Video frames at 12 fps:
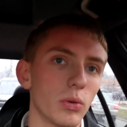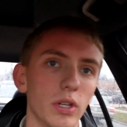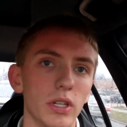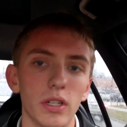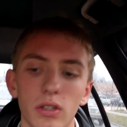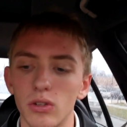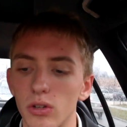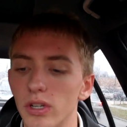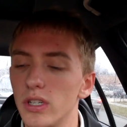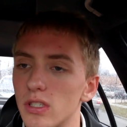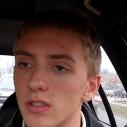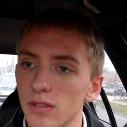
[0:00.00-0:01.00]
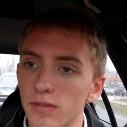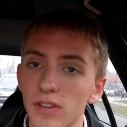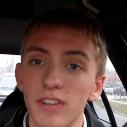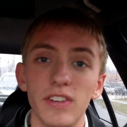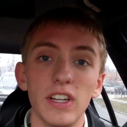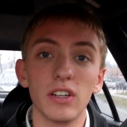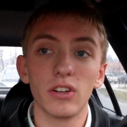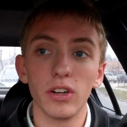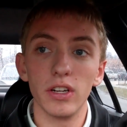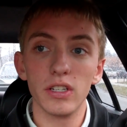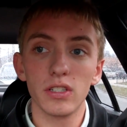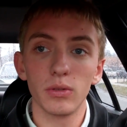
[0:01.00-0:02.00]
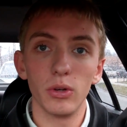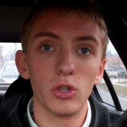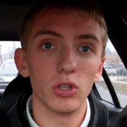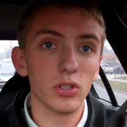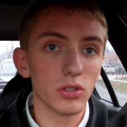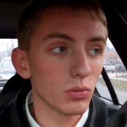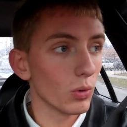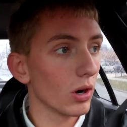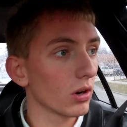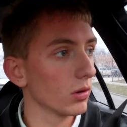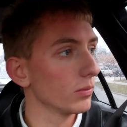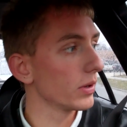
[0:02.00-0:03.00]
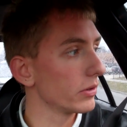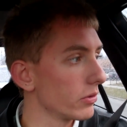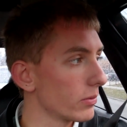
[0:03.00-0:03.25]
we increase 50 degrees, which is welcome and